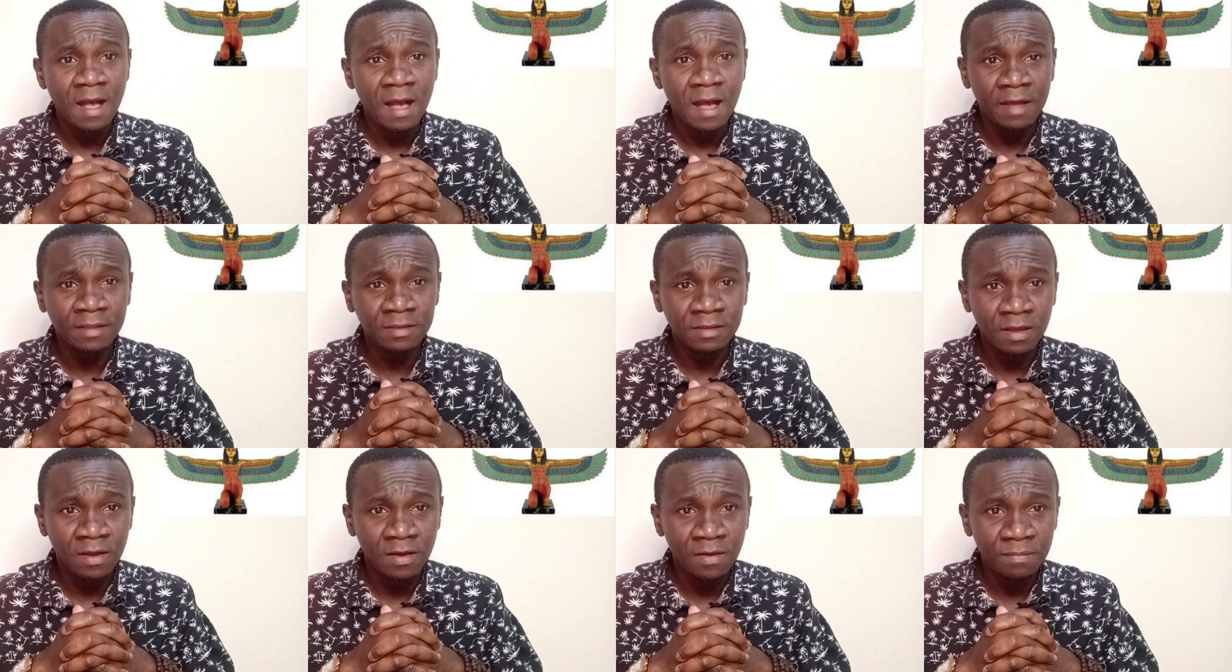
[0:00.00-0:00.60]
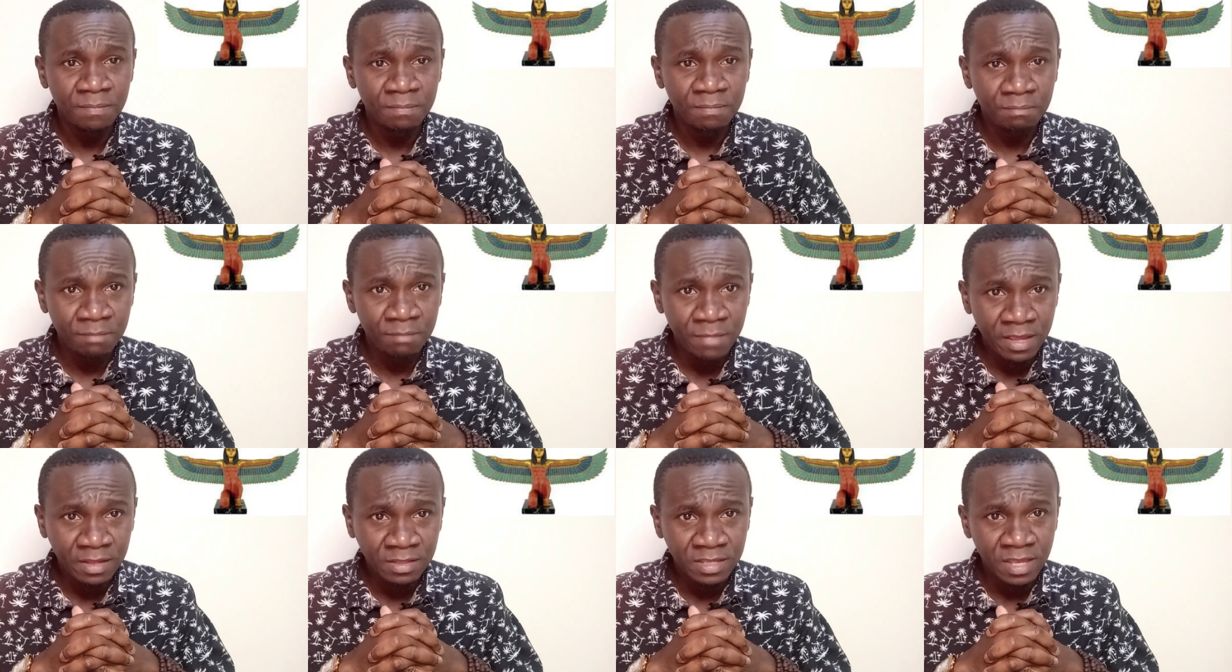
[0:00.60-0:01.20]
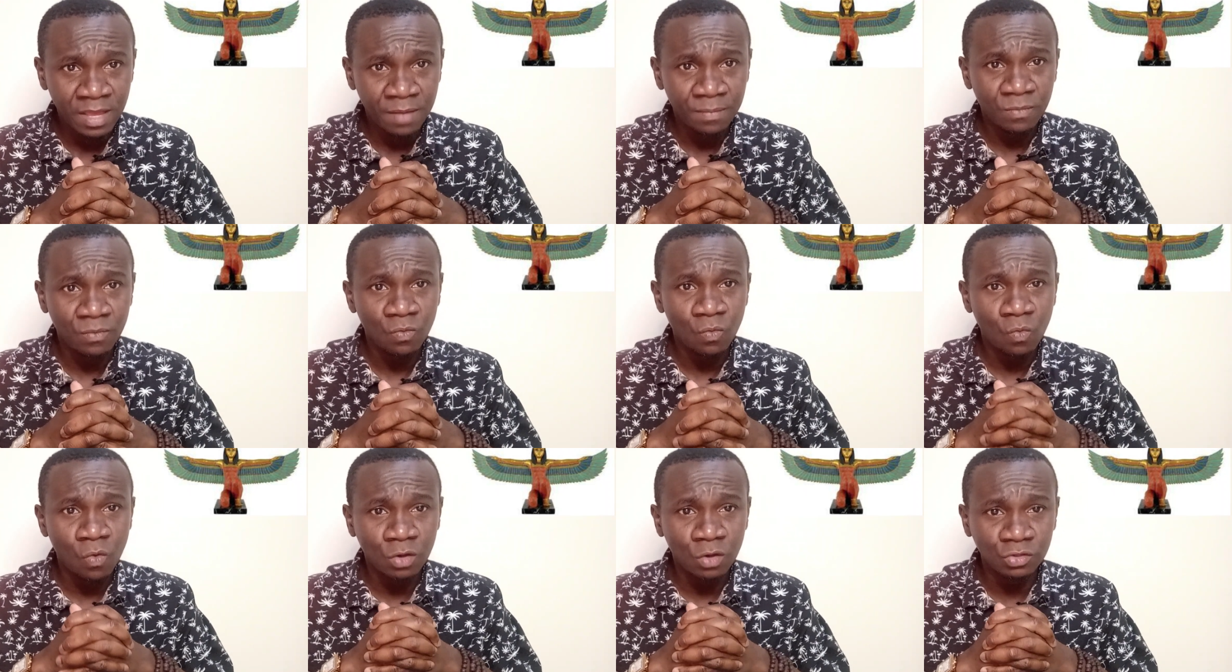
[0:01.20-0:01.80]
and make
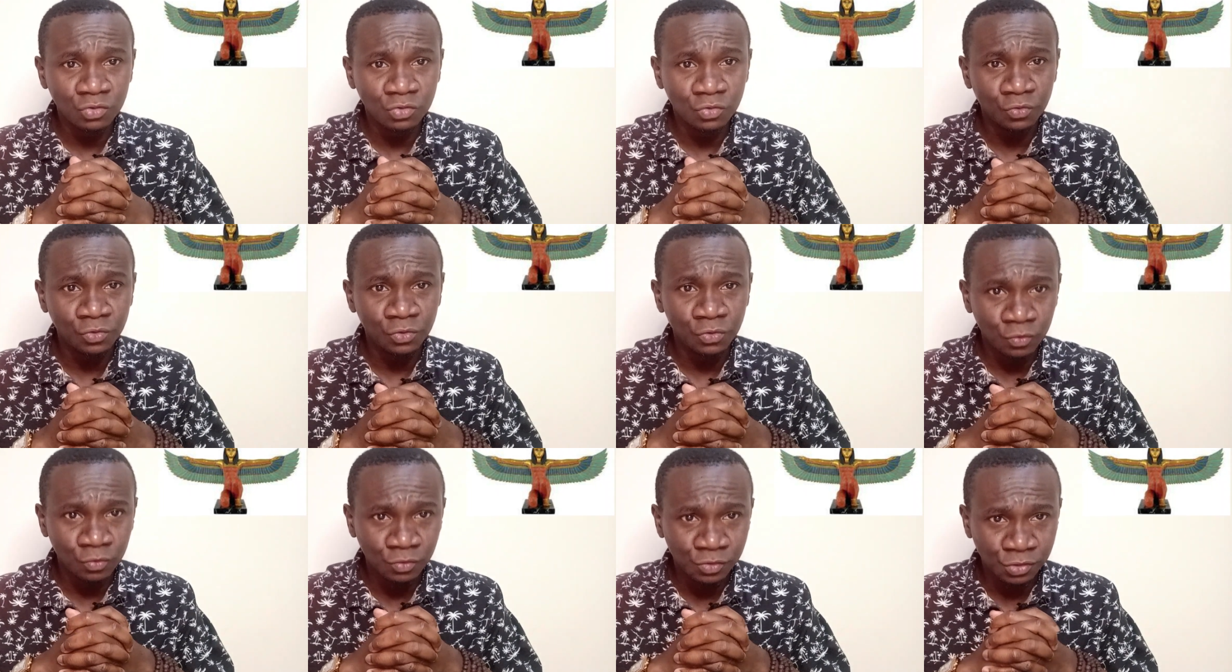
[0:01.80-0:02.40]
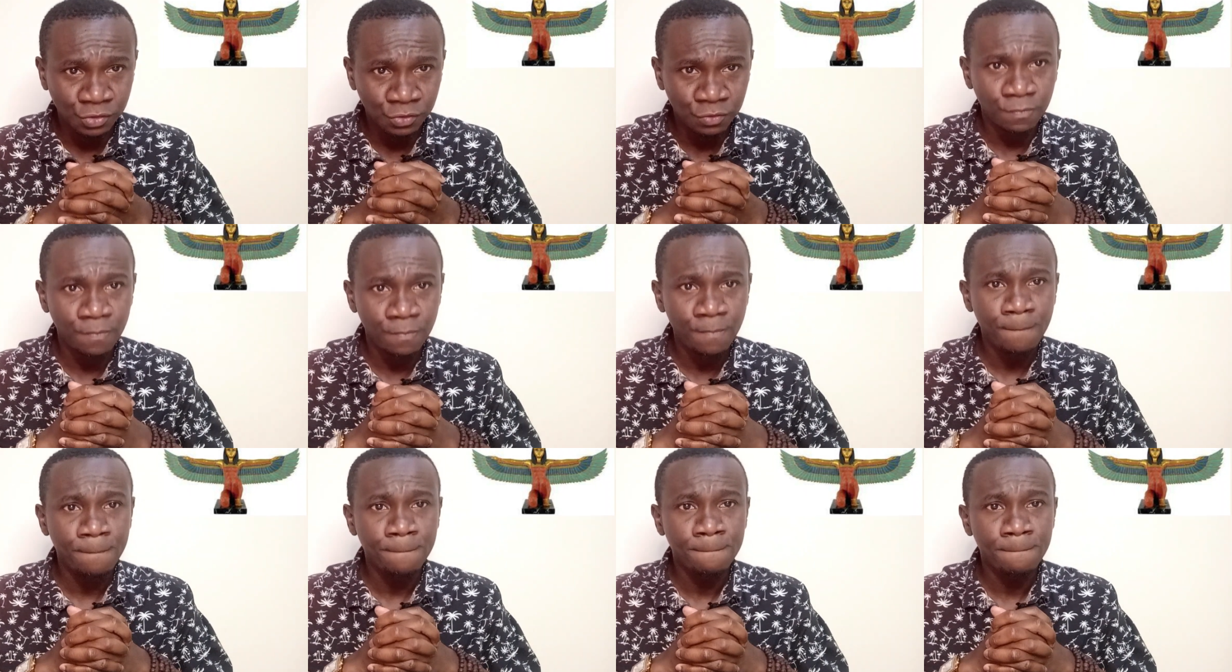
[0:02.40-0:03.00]
them want to use you,